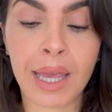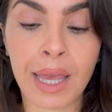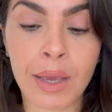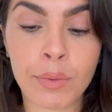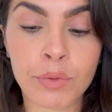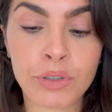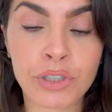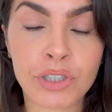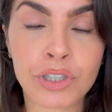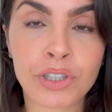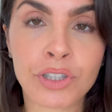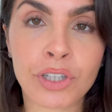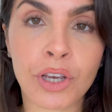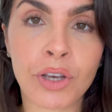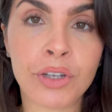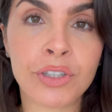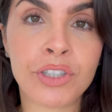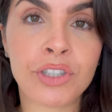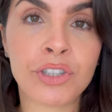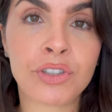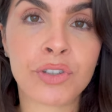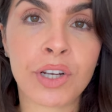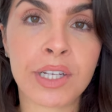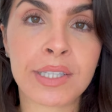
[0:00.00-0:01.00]
It was just so
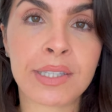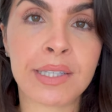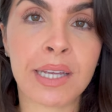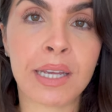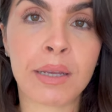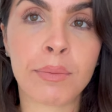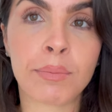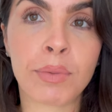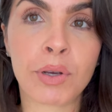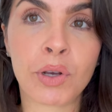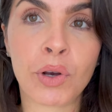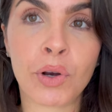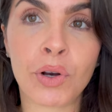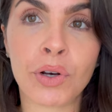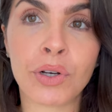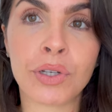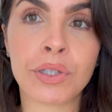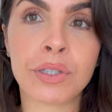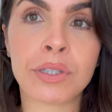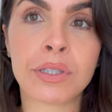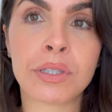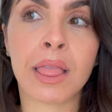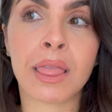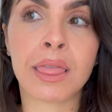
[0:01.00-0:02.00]
distressing
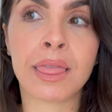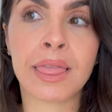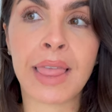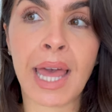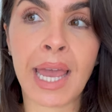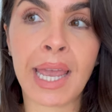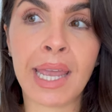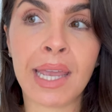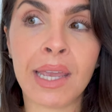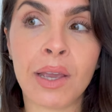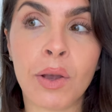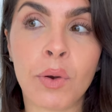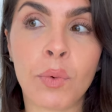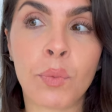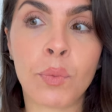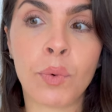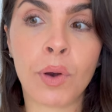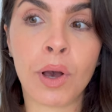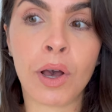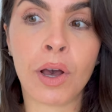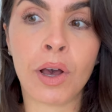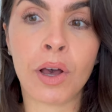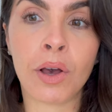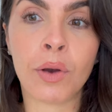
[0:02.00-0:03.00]
because they
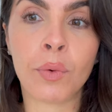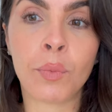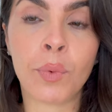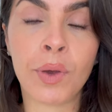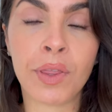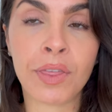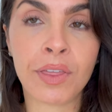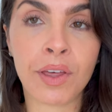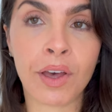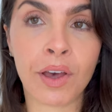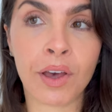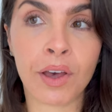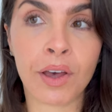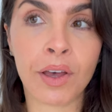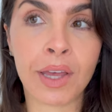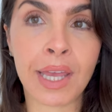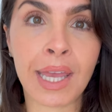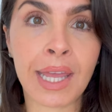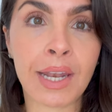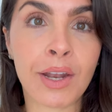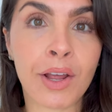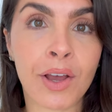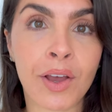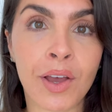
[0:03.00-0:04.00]
were with her
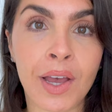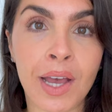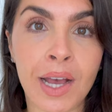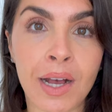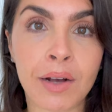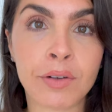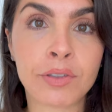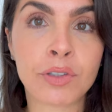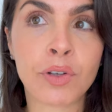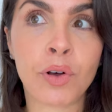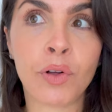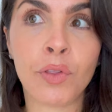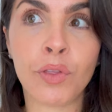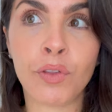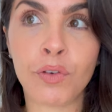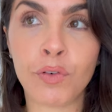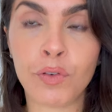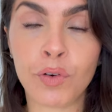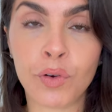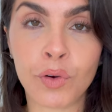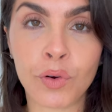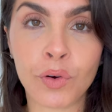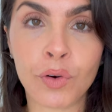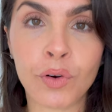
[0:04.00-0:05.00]
in her house on the
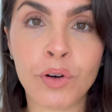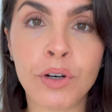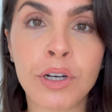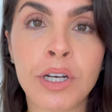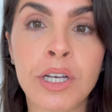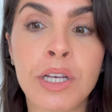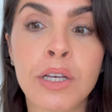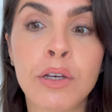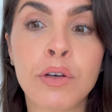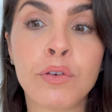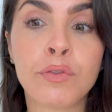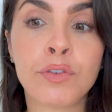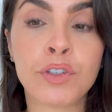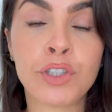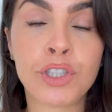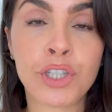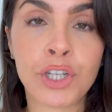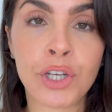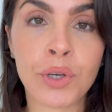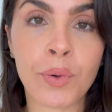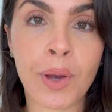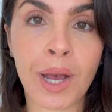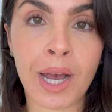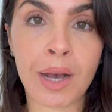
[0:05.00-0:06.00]
floor for
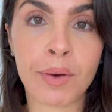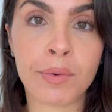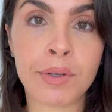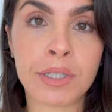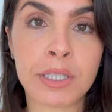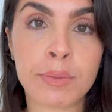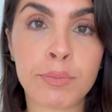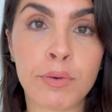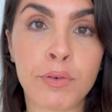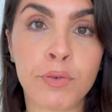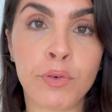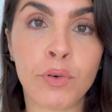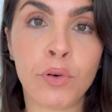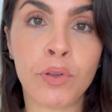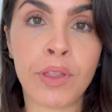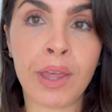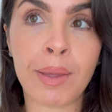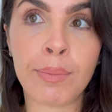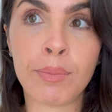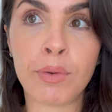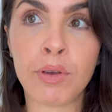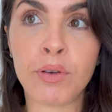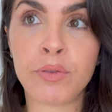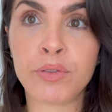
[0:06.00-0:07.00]
two hours before
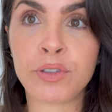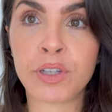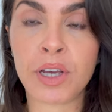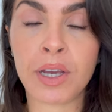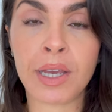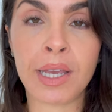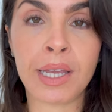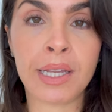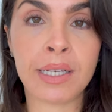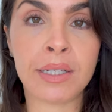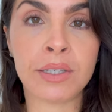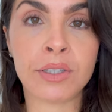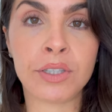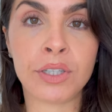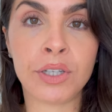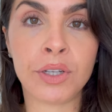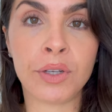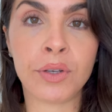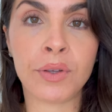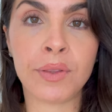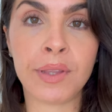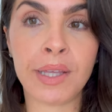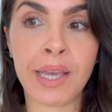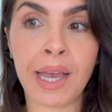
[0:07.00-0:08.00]
they moved her
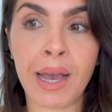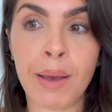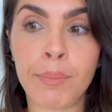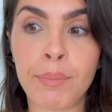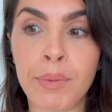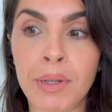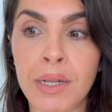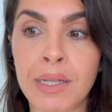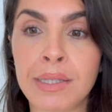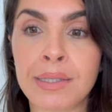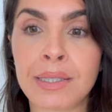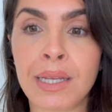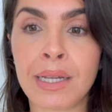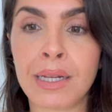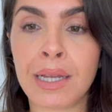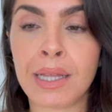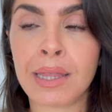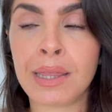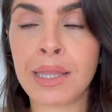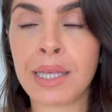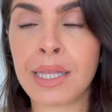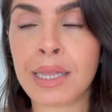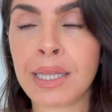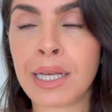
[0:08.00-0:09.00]
into the ambulance. And I
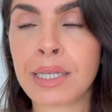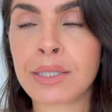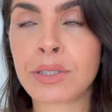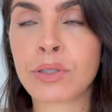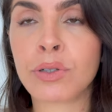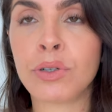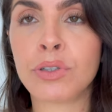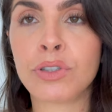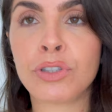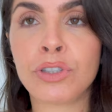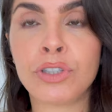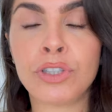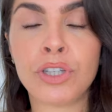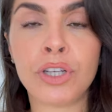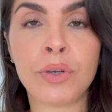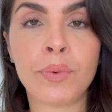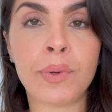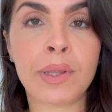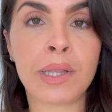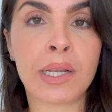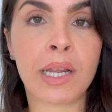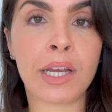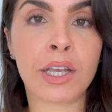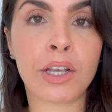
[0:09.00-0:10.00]
think that's got to do
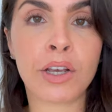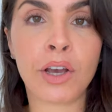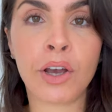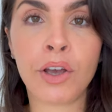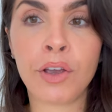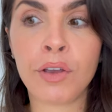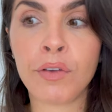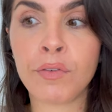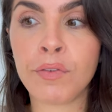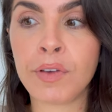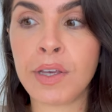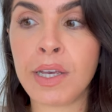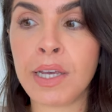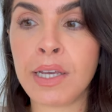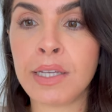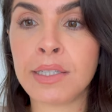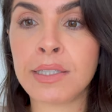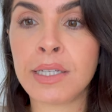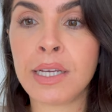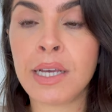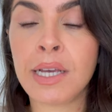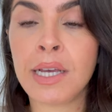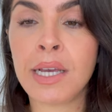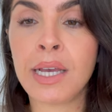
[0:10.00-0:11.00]
with like
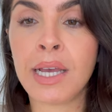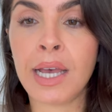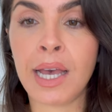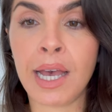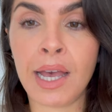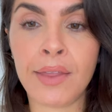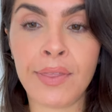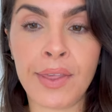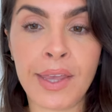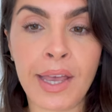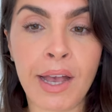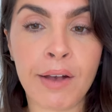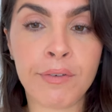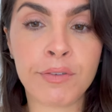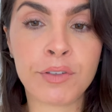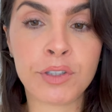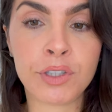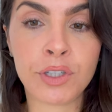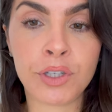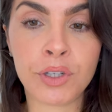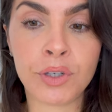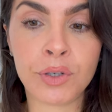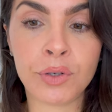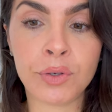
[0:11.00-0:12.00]
COVID and they have
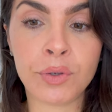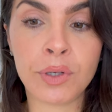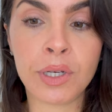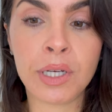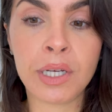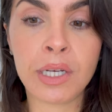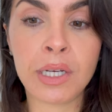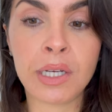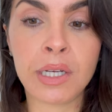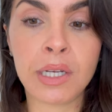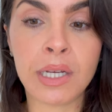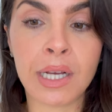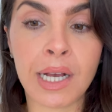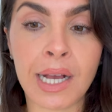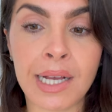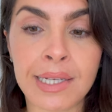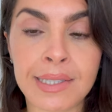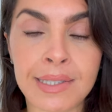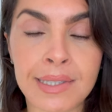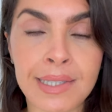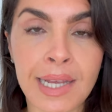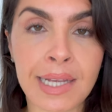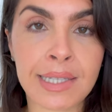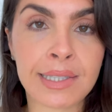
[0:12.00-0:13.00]
to
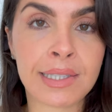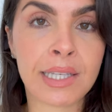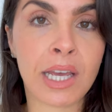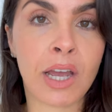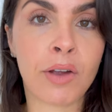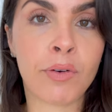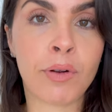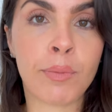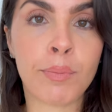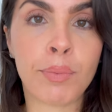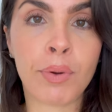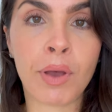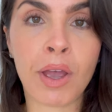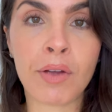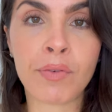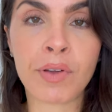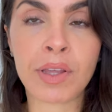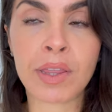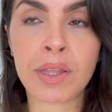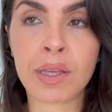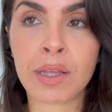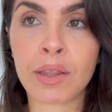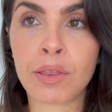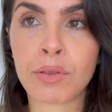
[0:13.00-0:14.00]
assess her and put
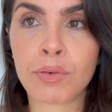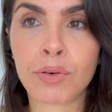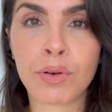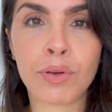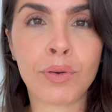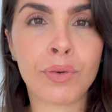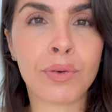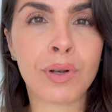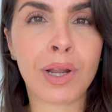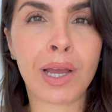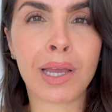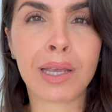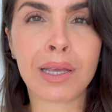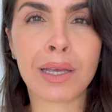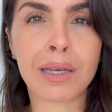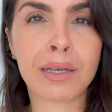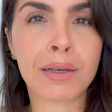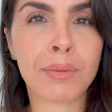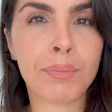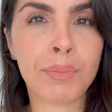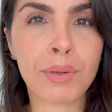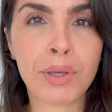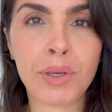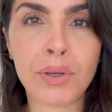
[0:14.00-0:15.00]
everything through like a
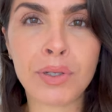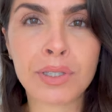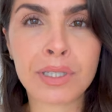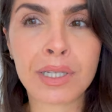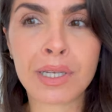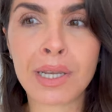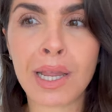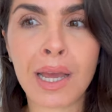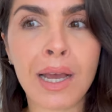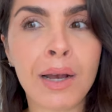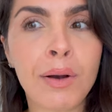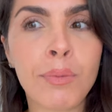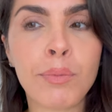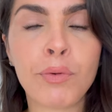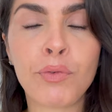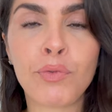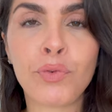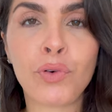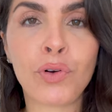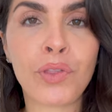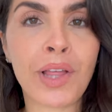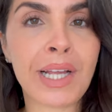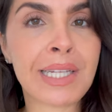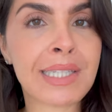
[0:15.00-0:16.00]
computer now
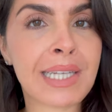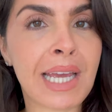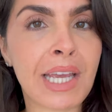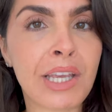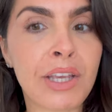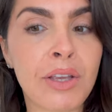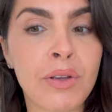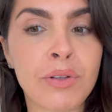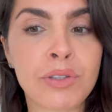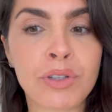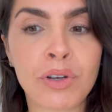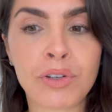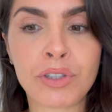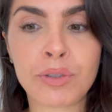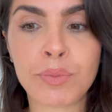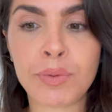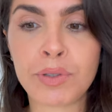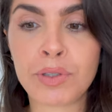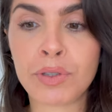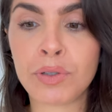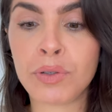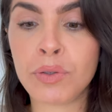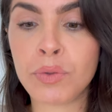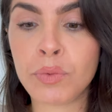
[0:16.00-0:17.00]
before they take you to
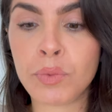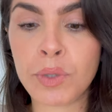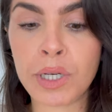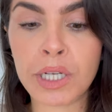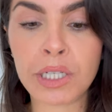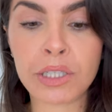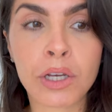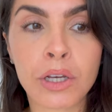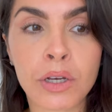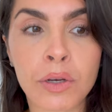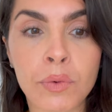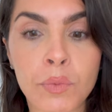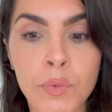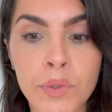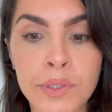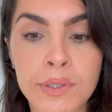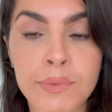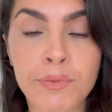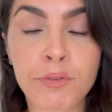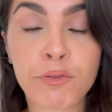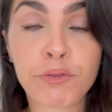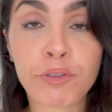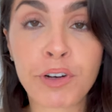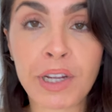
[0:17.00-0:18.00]
hospital, which
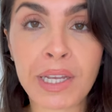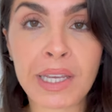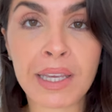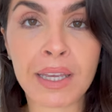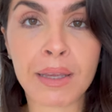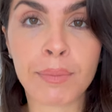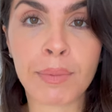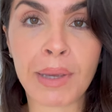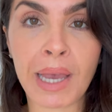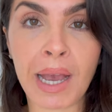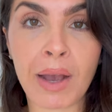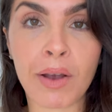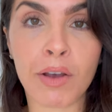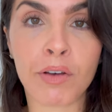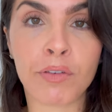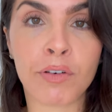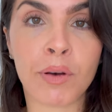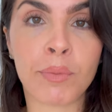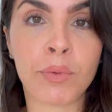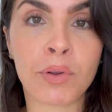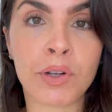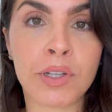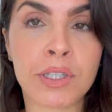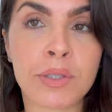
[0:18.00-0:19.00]
was freaking me out if
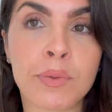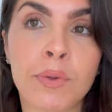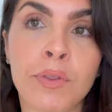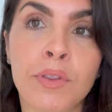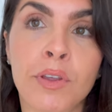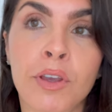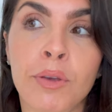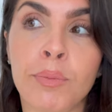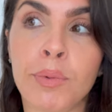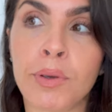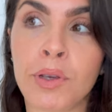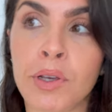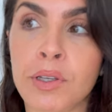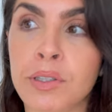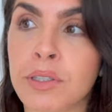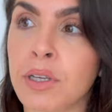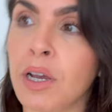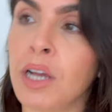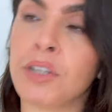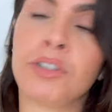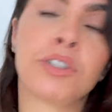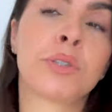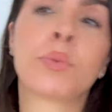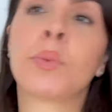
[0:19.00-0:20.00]
I'm honest with you, because
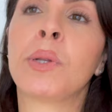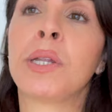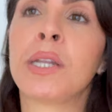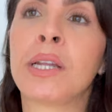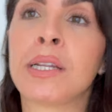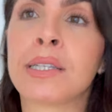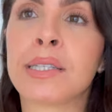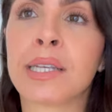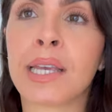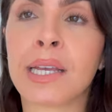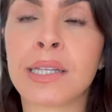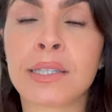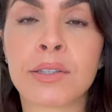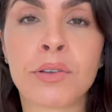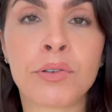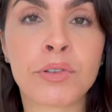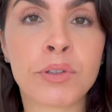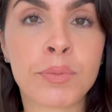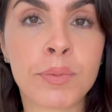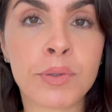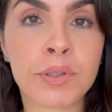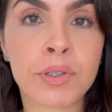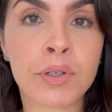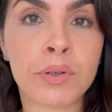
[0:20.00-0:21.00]
I just wanted her to get to the
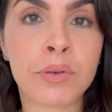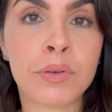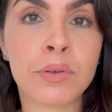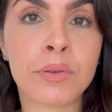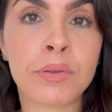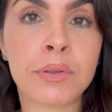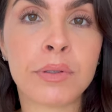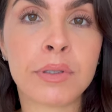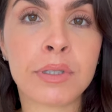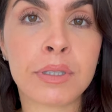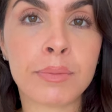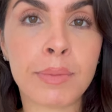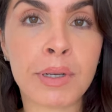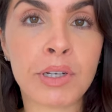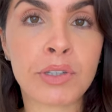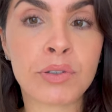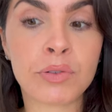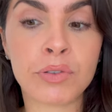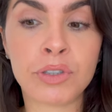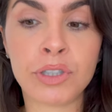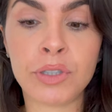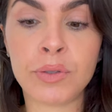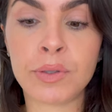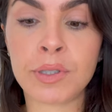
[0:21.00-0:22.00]
hospital to make
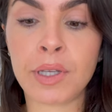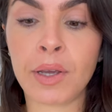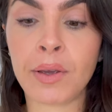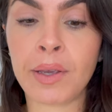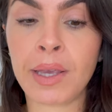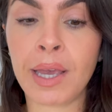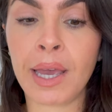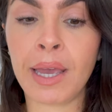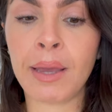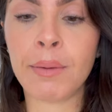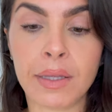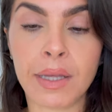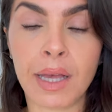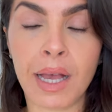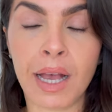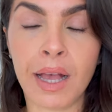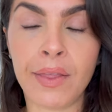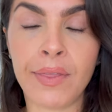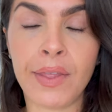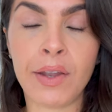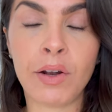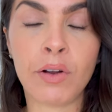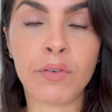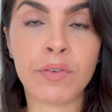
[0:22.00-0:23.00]
sure she was okay.
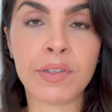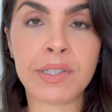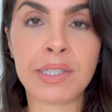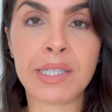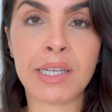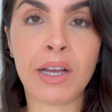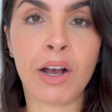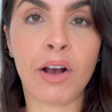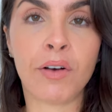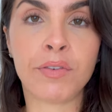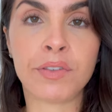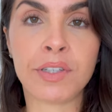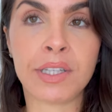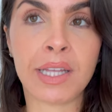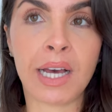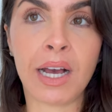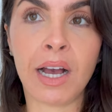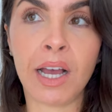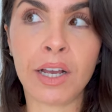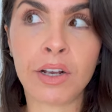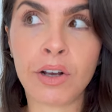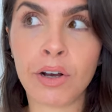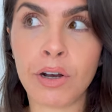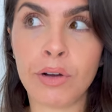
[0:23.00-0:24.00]
And then obviously after
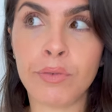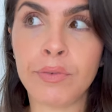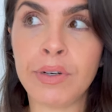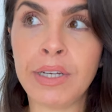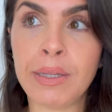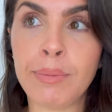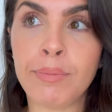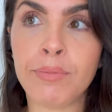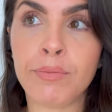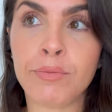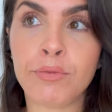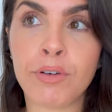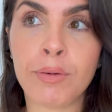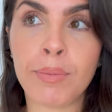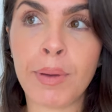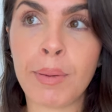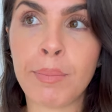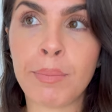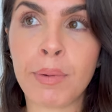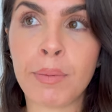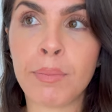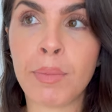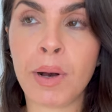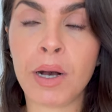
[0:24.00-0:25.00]
that, I can't really
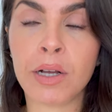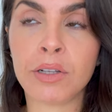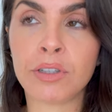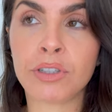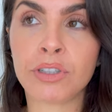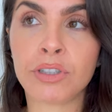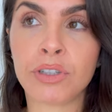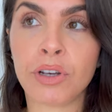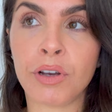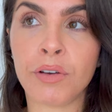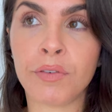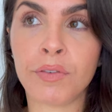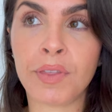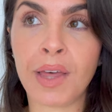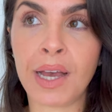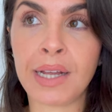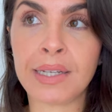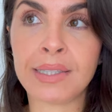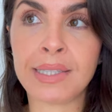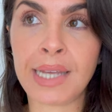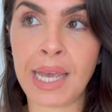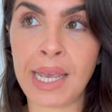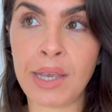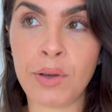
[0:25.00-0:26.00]
remember much of
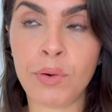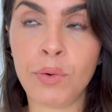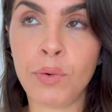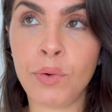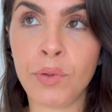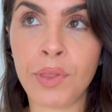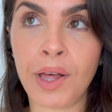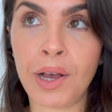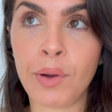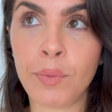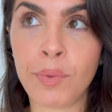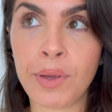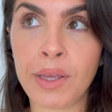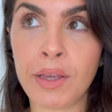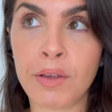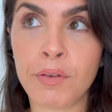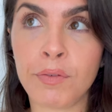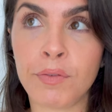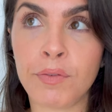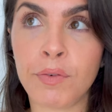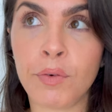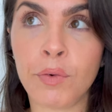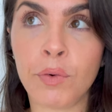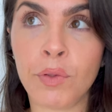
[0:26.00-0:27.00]
that day or that
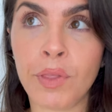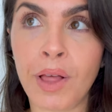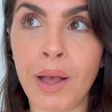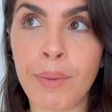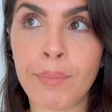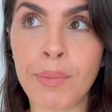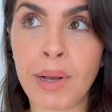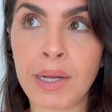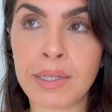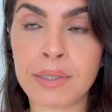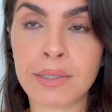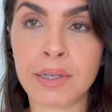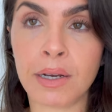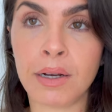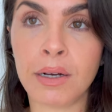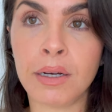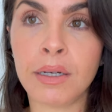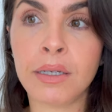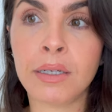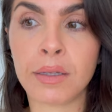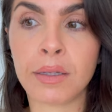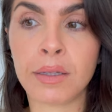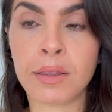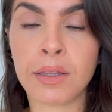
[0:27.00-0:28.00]
week for that matter.